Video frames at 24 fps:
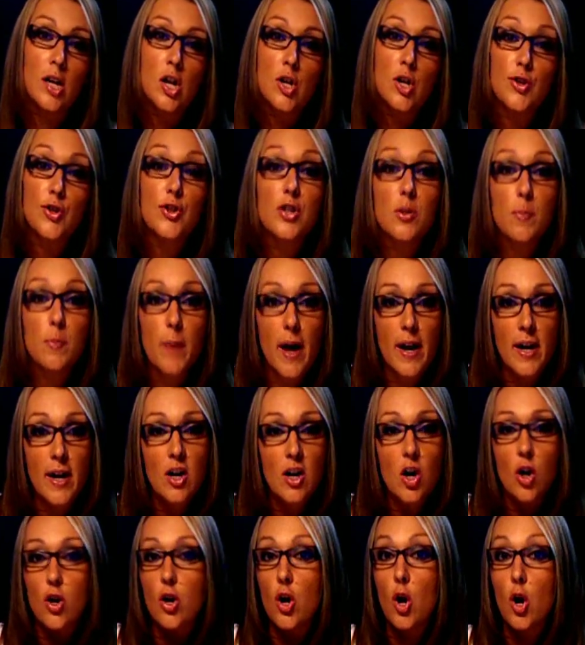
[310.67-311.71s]
So depending
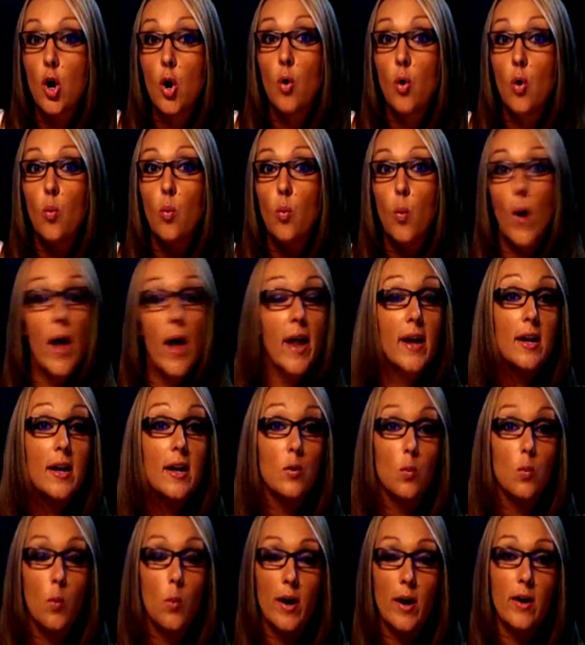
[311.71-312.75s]
on when
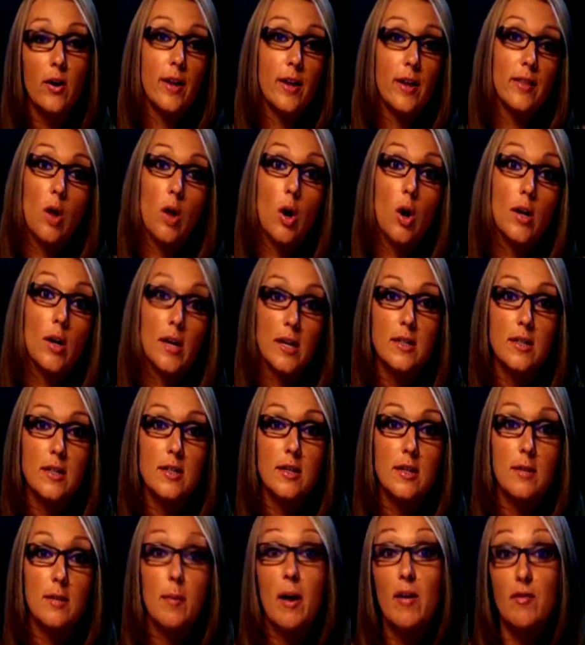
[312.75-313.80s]
and where I log
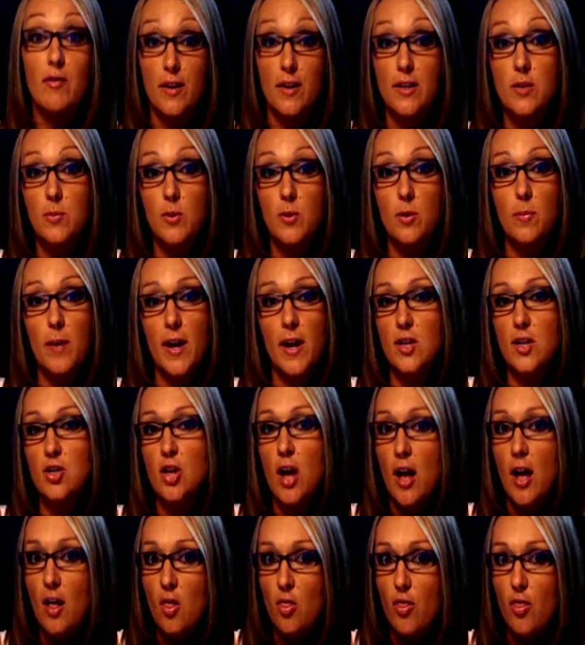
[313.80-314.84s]
into my Facebook page,
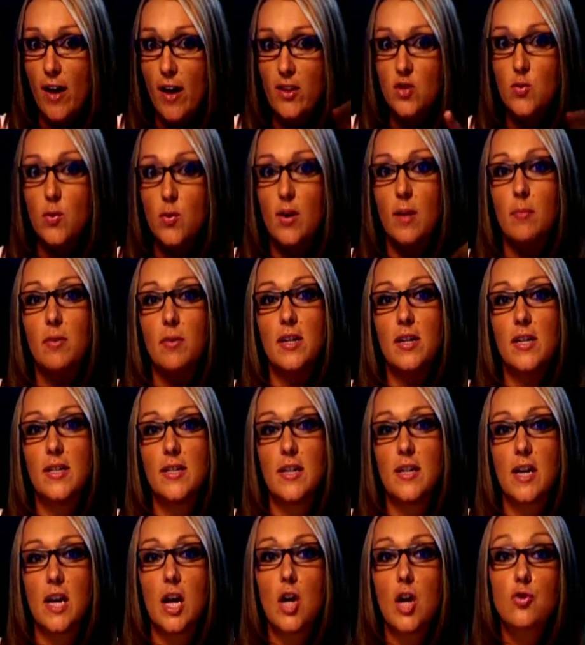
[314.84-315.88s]
that's what I'm going to
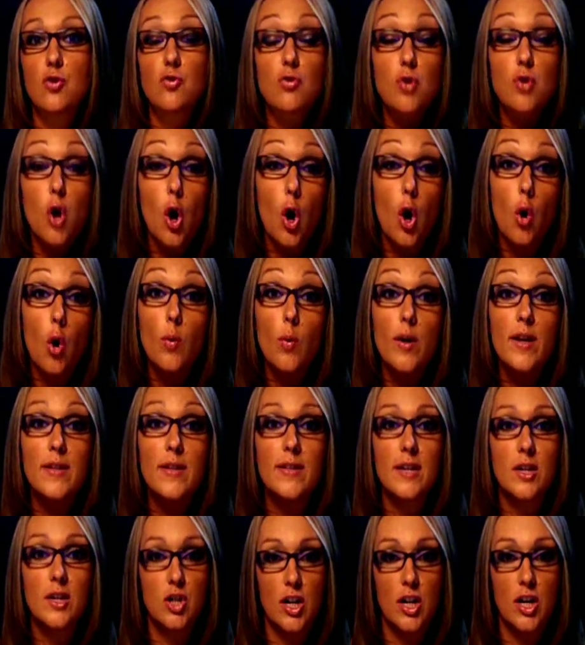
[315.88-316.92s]
see. It's
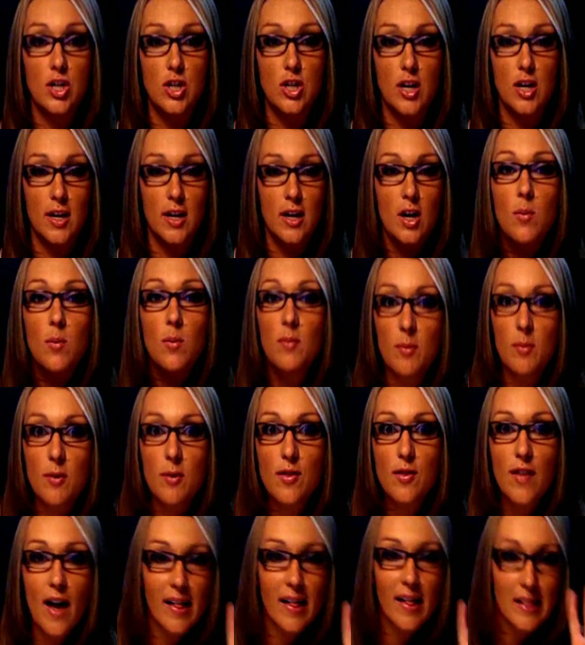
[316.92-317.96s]
always changing. Remember
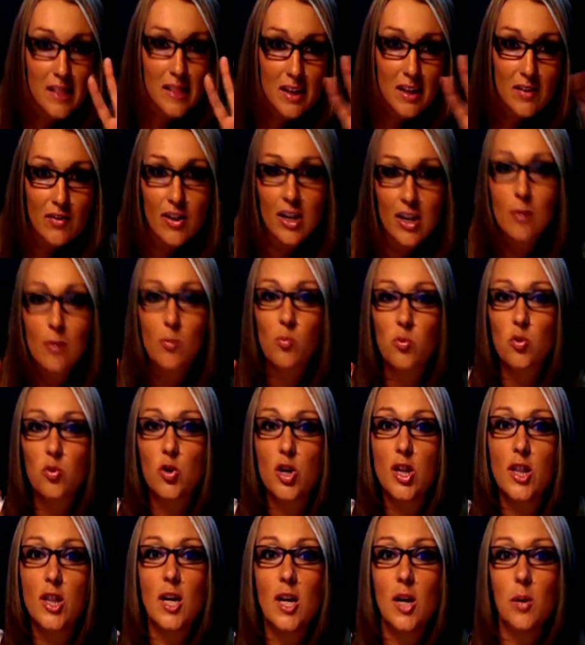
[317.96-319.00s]
that living,
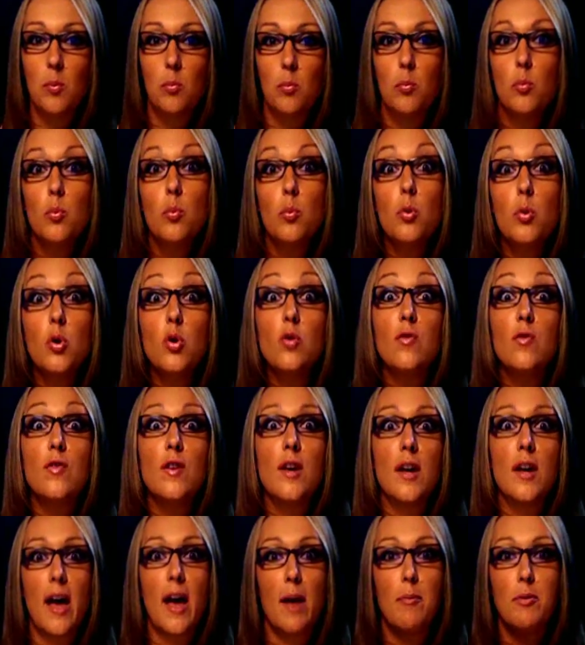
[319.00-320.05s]
breathing,
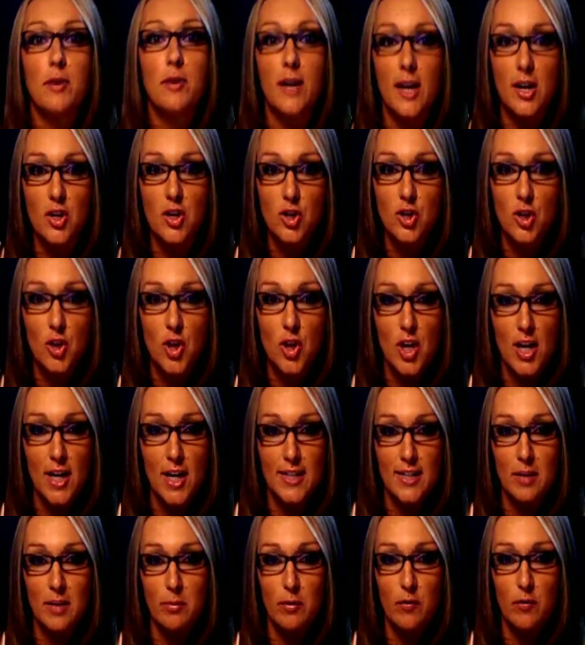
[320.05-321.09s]
moving application thing I
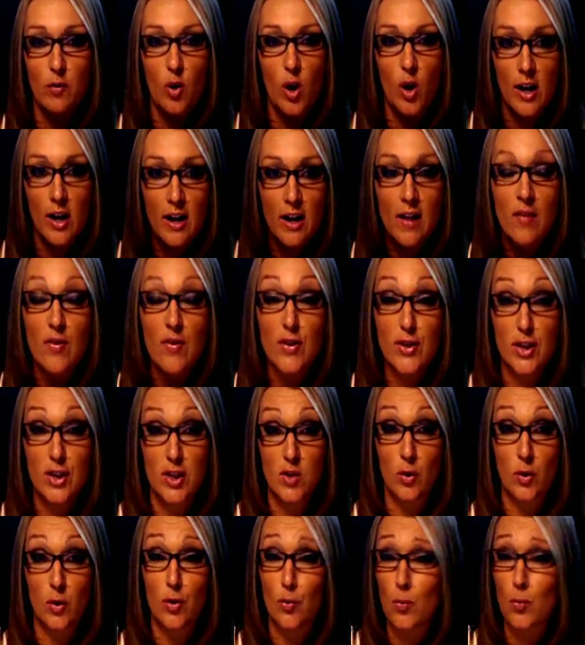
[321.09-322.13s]
said before? This is
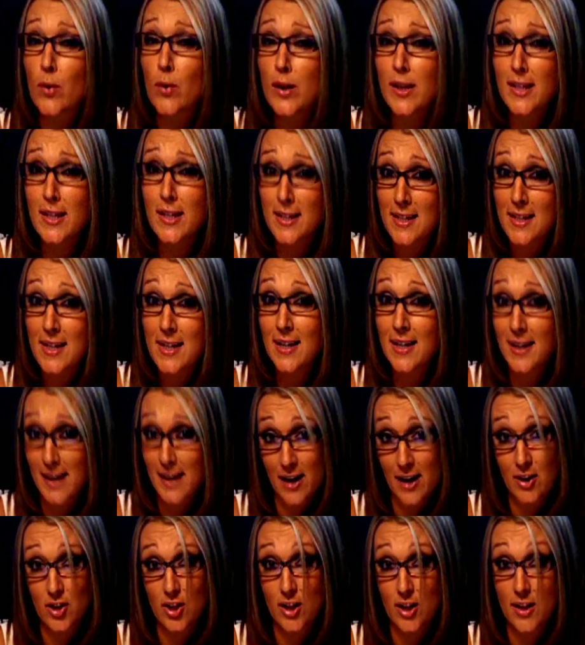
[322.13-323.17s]
where you really see it in
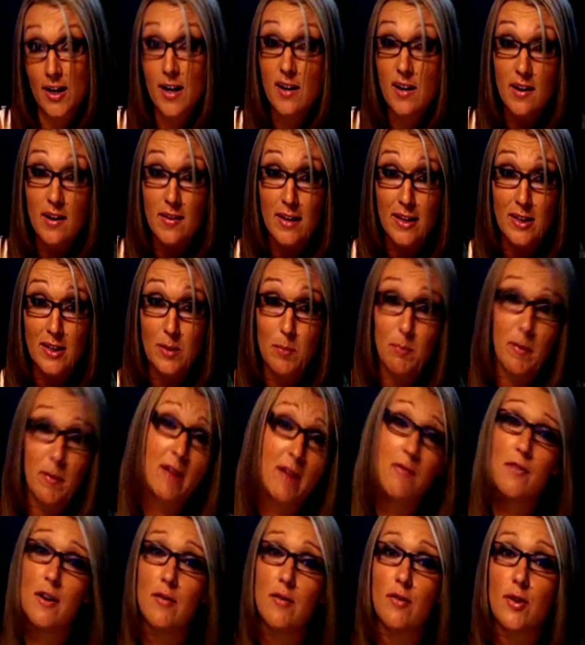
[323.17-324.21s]
action. And that's my
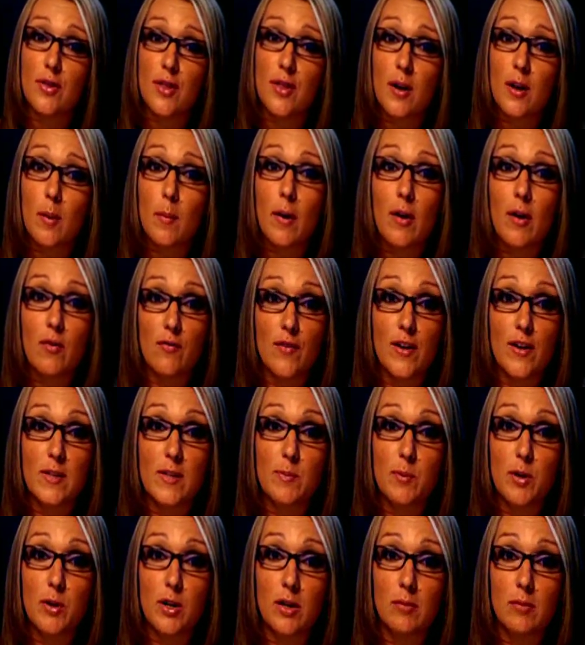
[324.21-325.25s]
favorite thing about
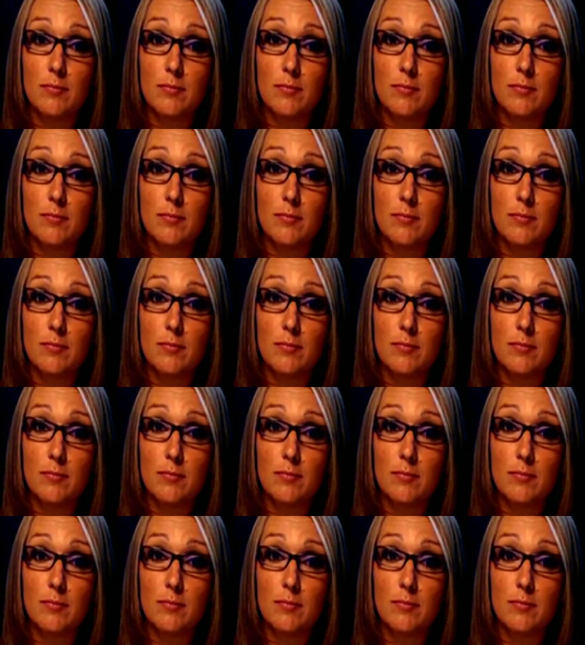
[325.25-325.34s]
Facebook.